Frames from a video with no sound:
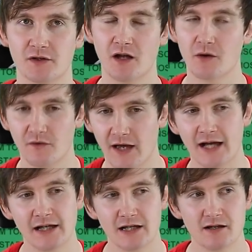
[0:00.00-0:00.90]
note
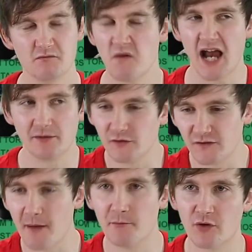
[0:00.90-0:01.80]
that animals
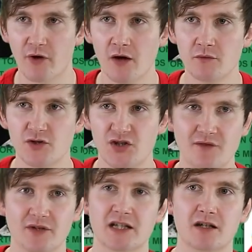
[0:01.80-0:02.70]
that burrow
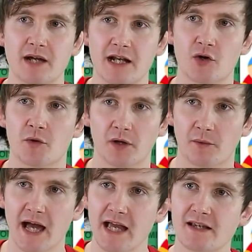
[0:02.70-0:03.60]
generally do it in a couple of
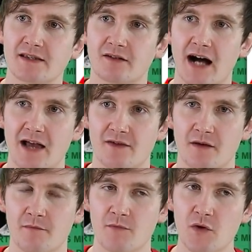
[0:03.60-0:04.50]
ways. They'll
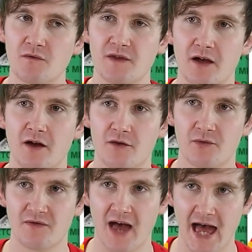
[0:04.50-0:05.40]
either move the earth
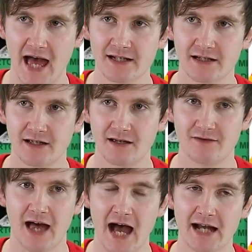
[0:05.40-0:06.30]
with their head,
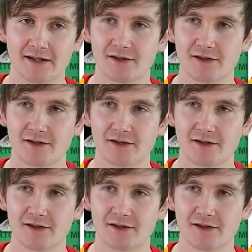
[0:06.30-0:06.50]
their hands,